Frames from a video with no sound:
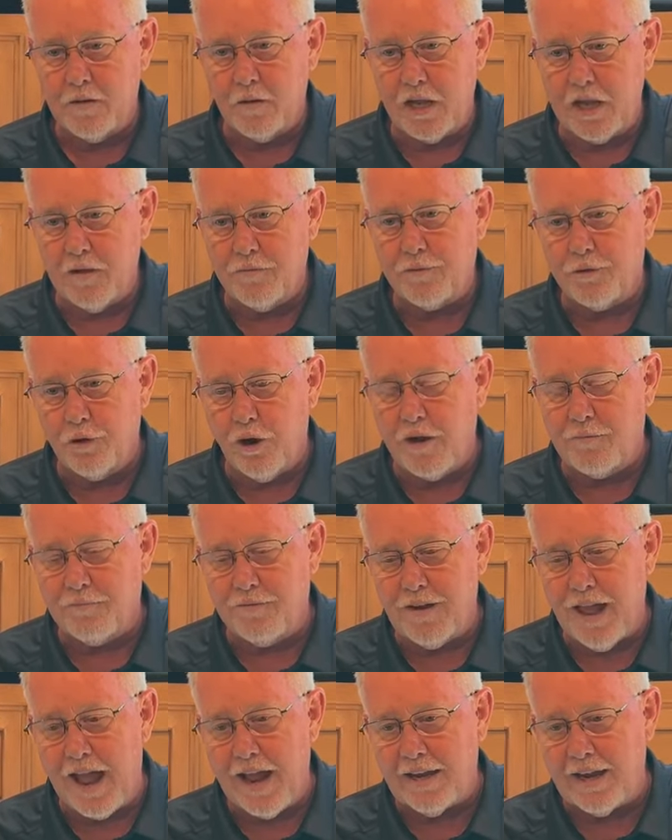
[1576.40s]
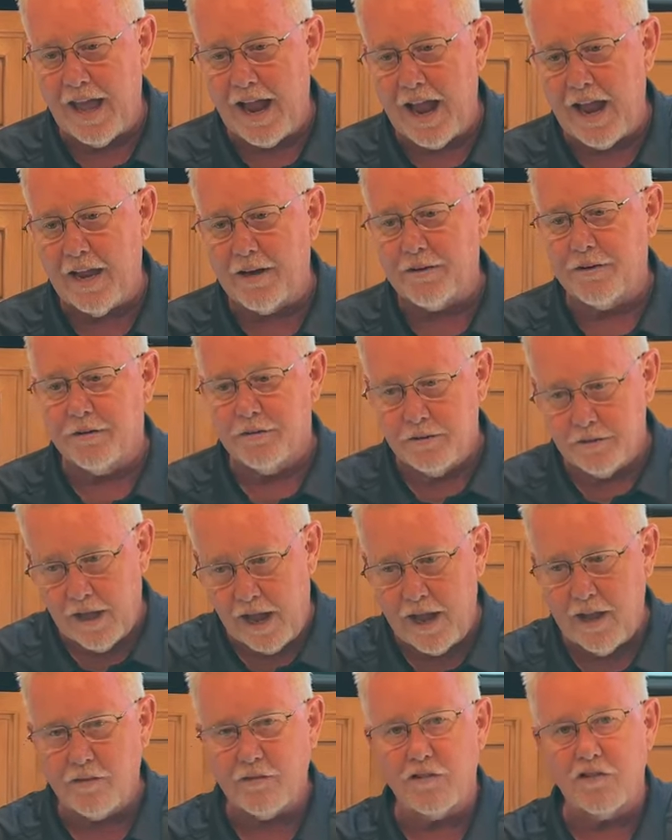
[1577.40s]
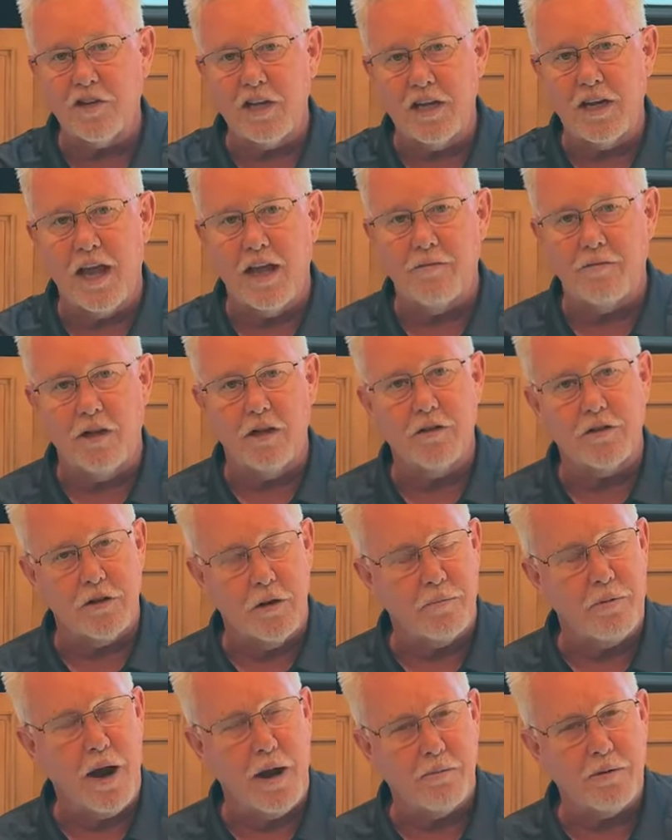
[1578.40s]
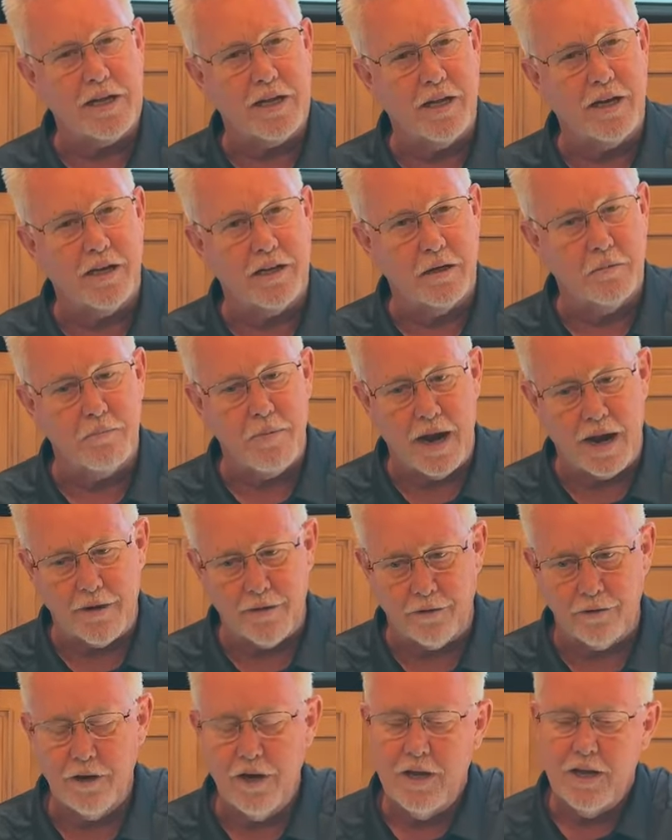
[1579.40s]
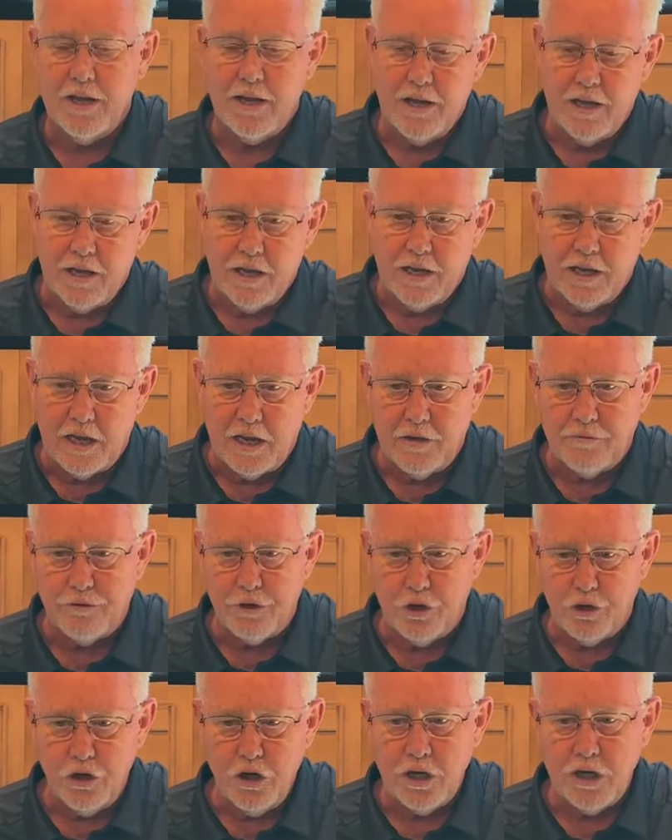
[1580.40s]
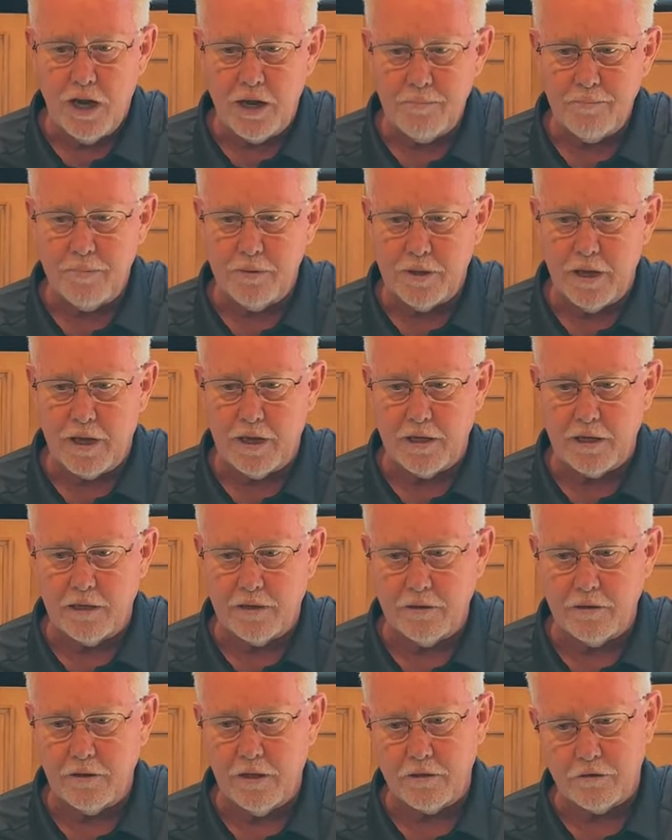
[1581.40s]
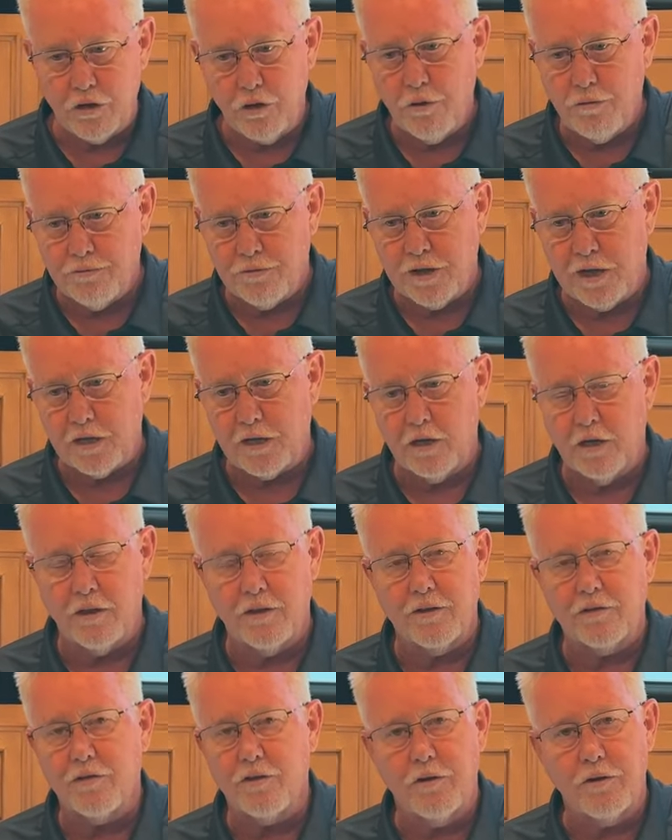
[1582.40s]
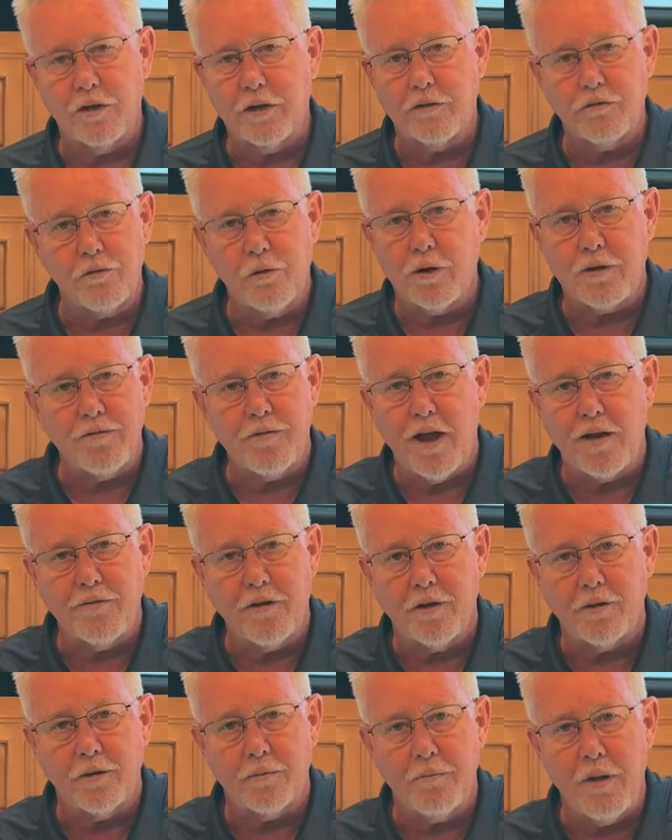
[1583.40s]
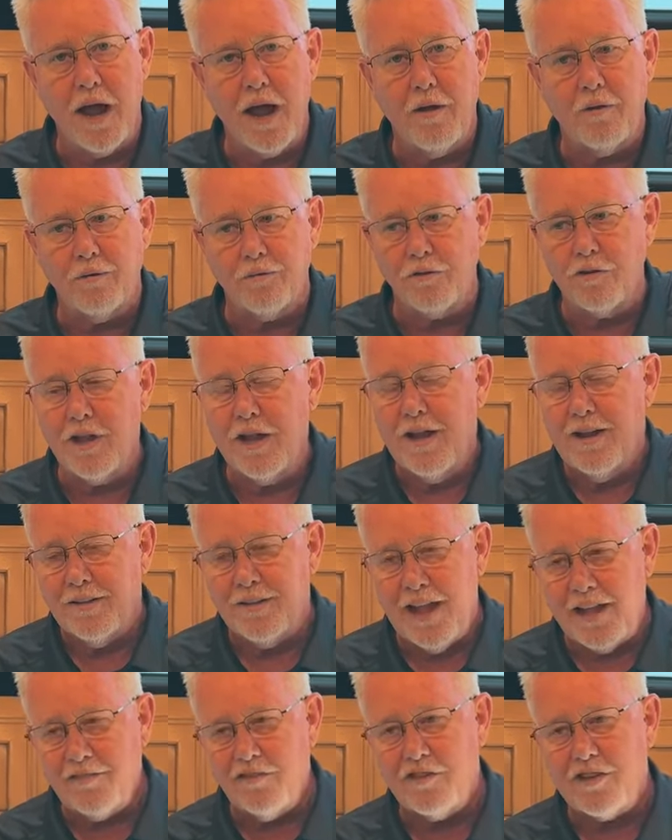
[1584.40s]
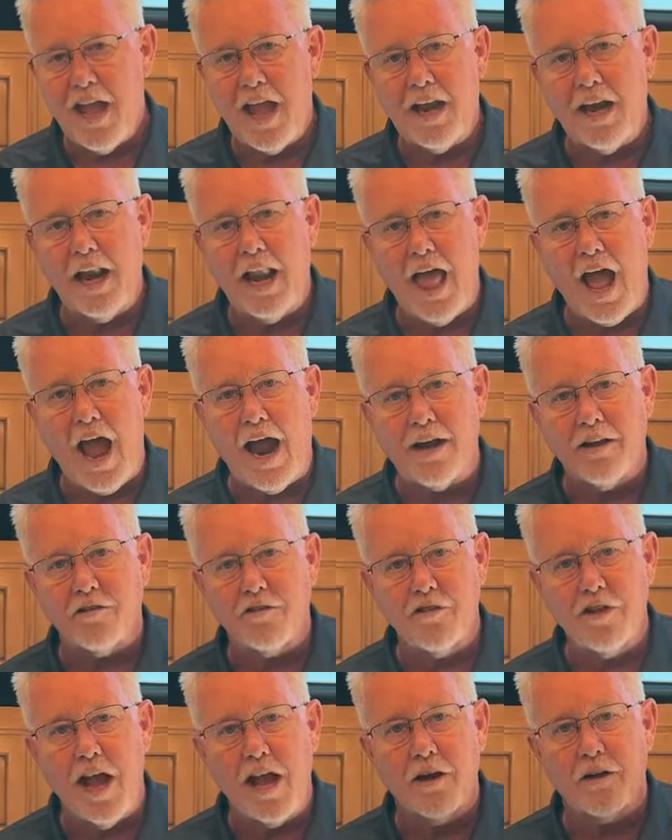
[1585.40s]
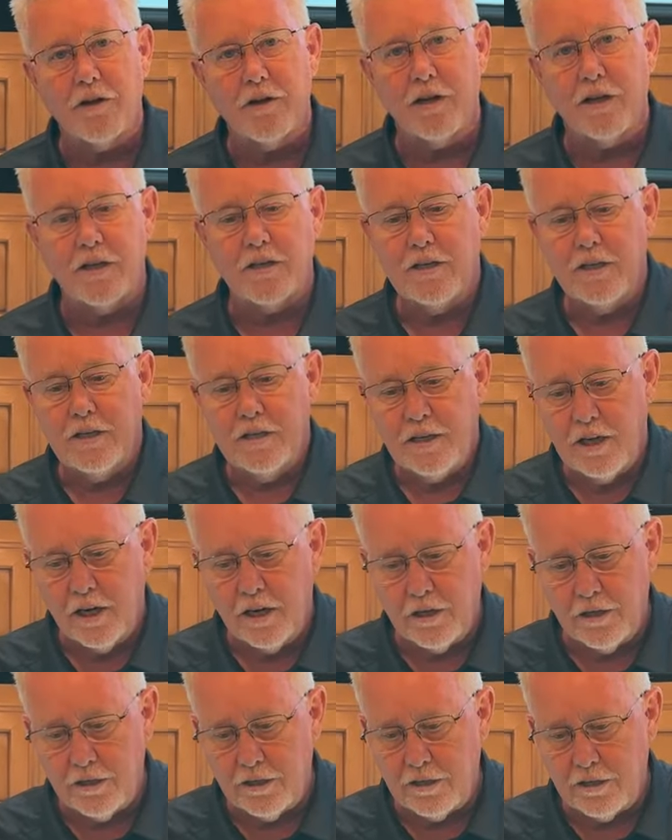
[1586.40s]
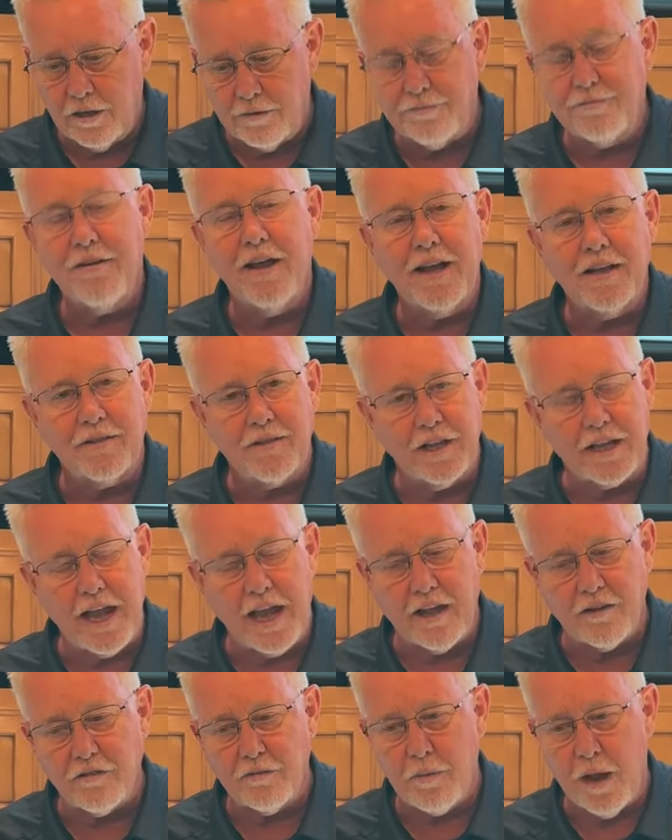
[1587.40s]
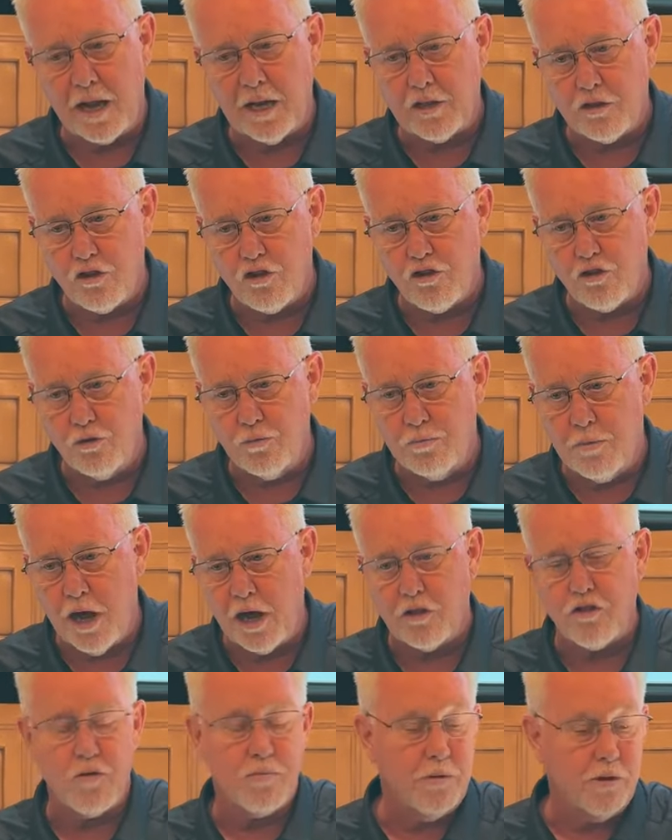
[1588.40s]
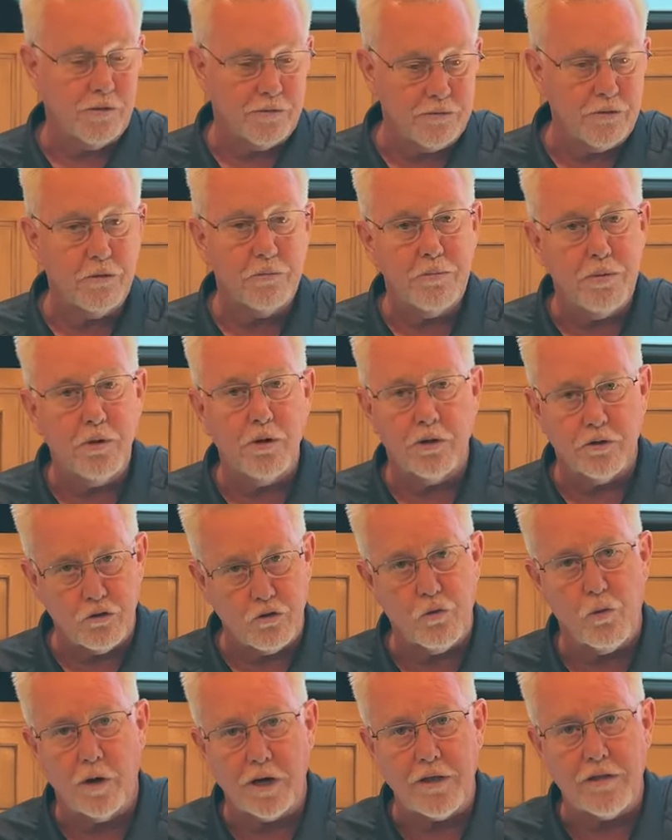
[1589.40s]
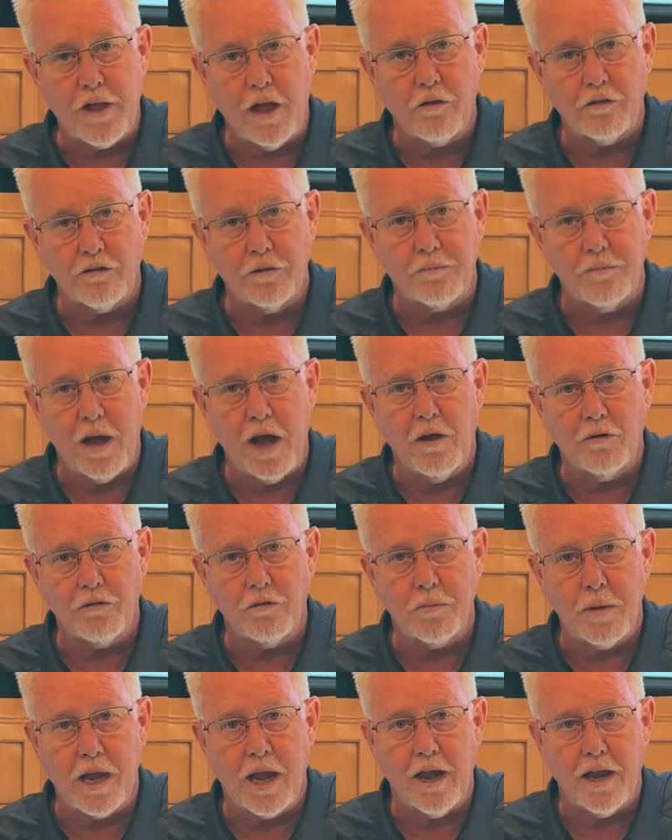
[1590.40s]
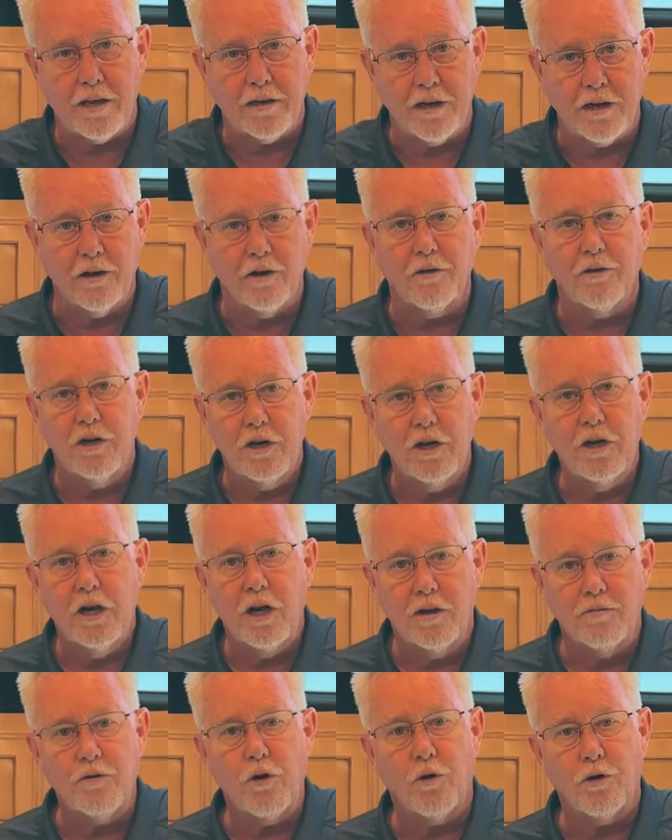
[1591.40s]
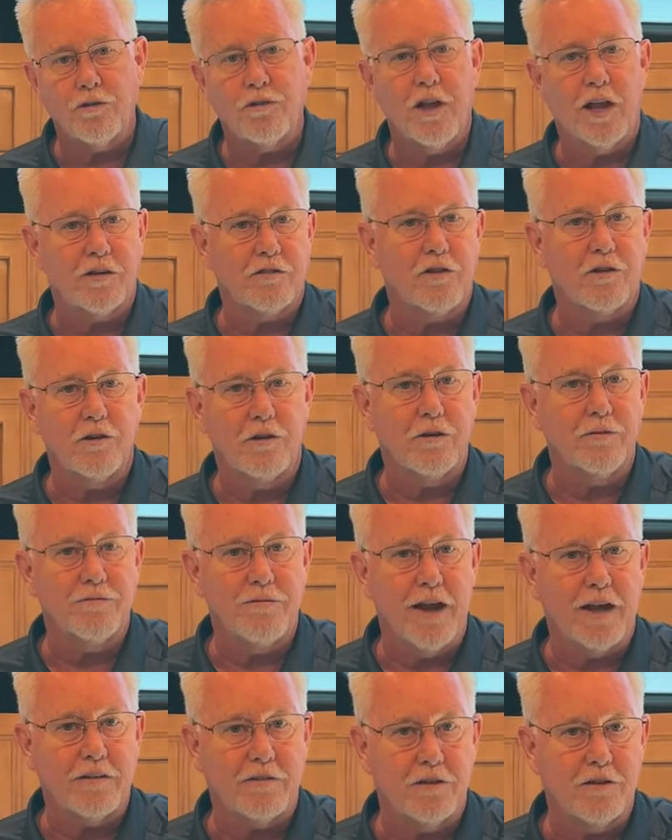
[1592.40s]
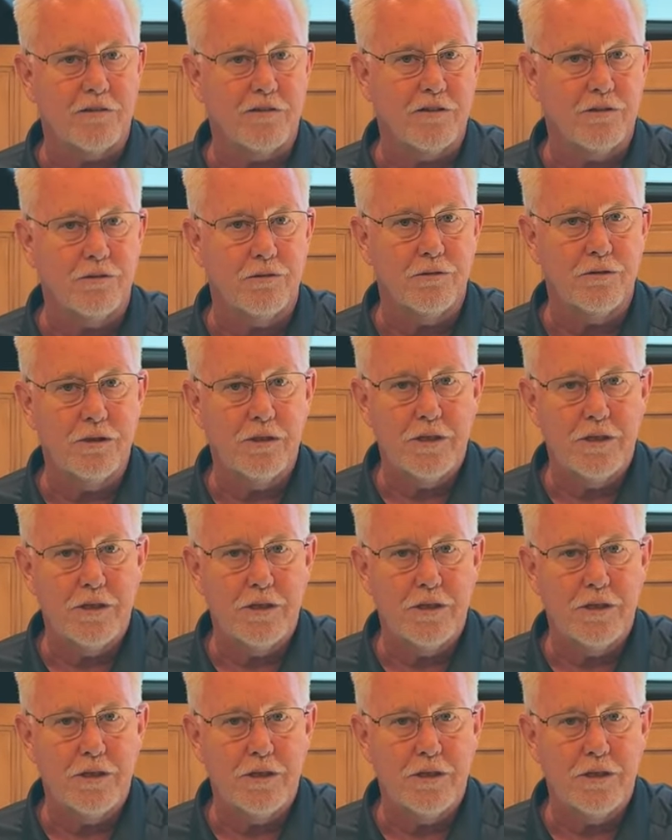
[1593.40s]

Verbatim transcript: if you're on flat land at sea level, you probably get a little better if you hook up a, a, uh, a, tow vehicle that's only 2,500 pounds, that's not a lot. It's not going to uh, affect the gas mileage too much. But if you're pulling 20,000 pounds behind here, of course that's going to affect it too.